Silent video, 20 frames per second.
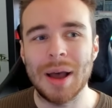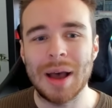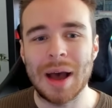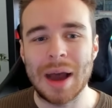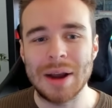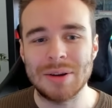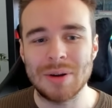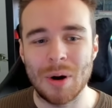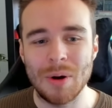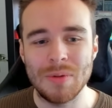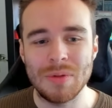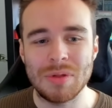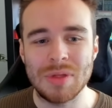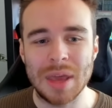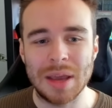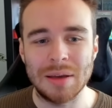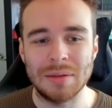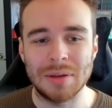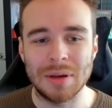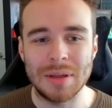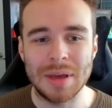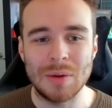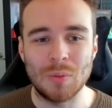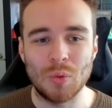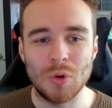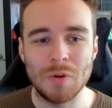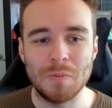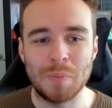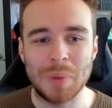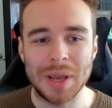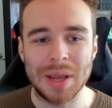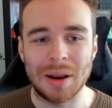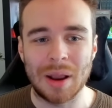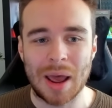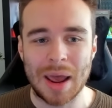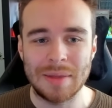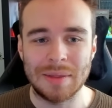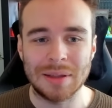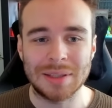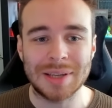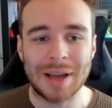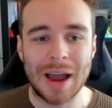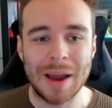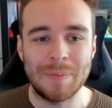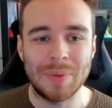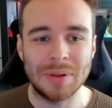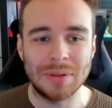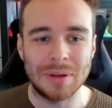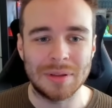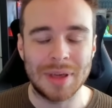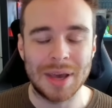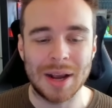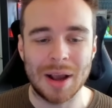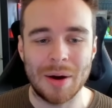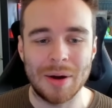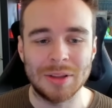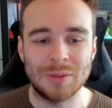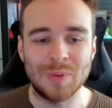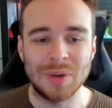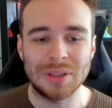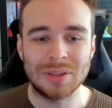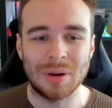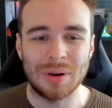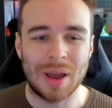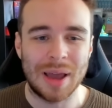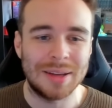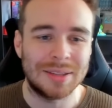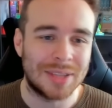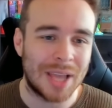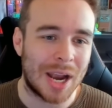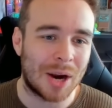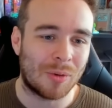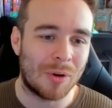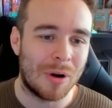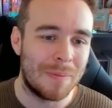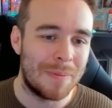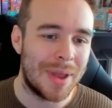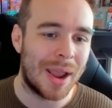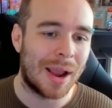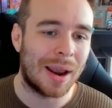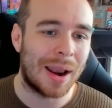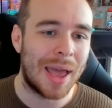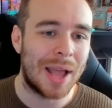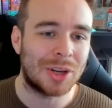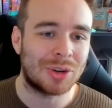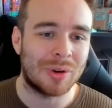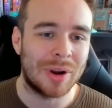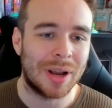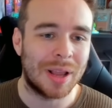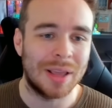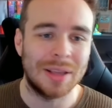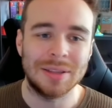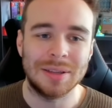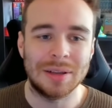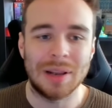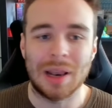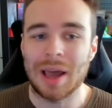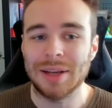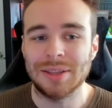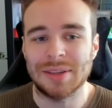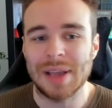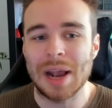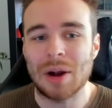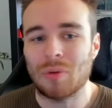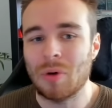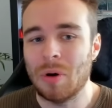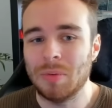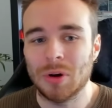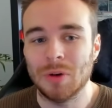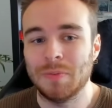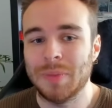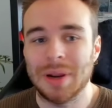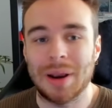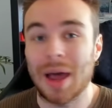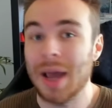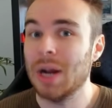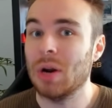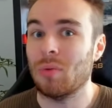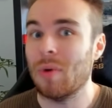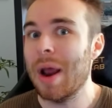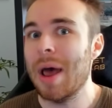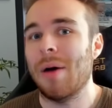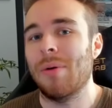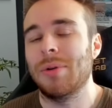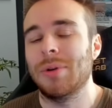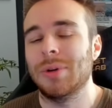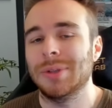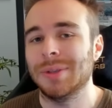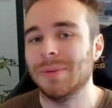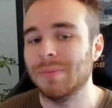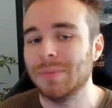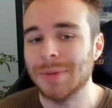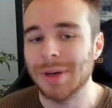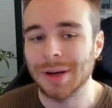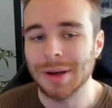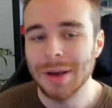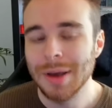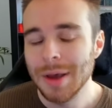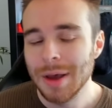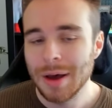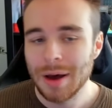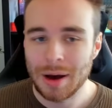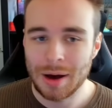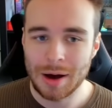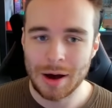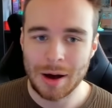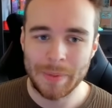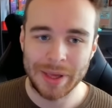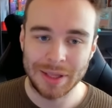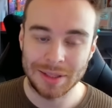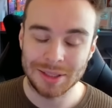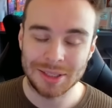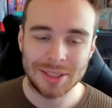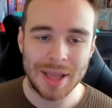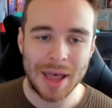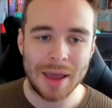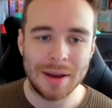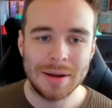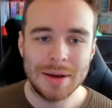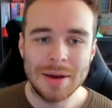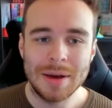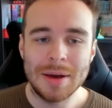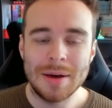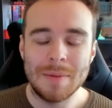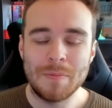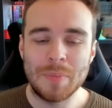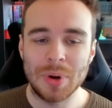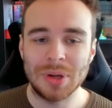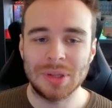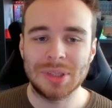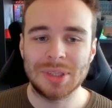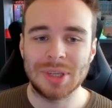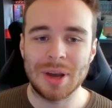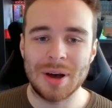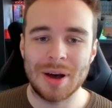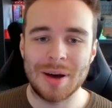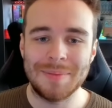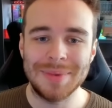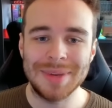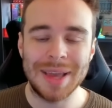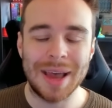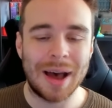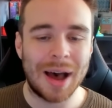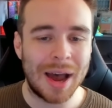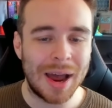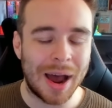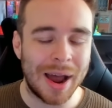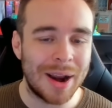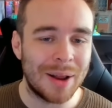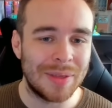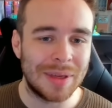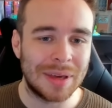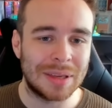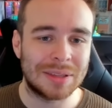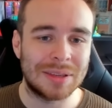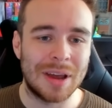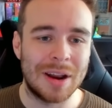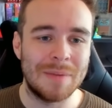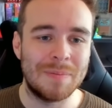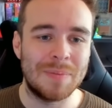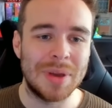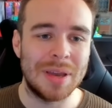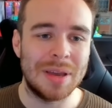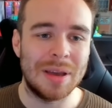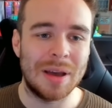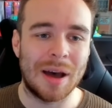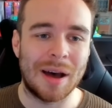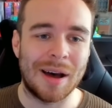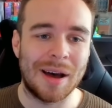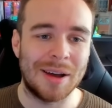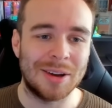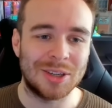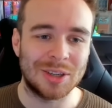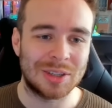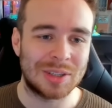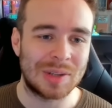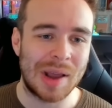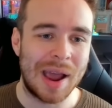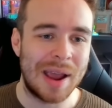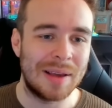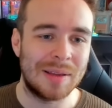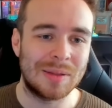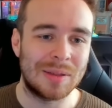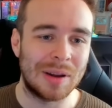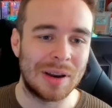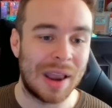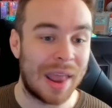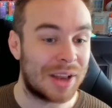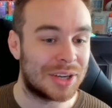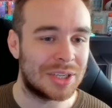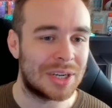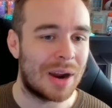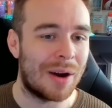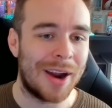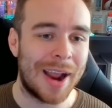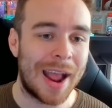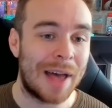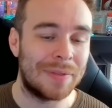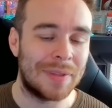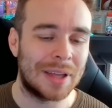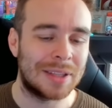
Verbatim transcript: I don't think that it would be, like, the typing that they're going to be. So, like, Zekrom being electric, it, like, Zekrom could be, like, ground or something um, instead. But, um, yeah, I, I don't think it's going to be uh, just, like, the legendary and their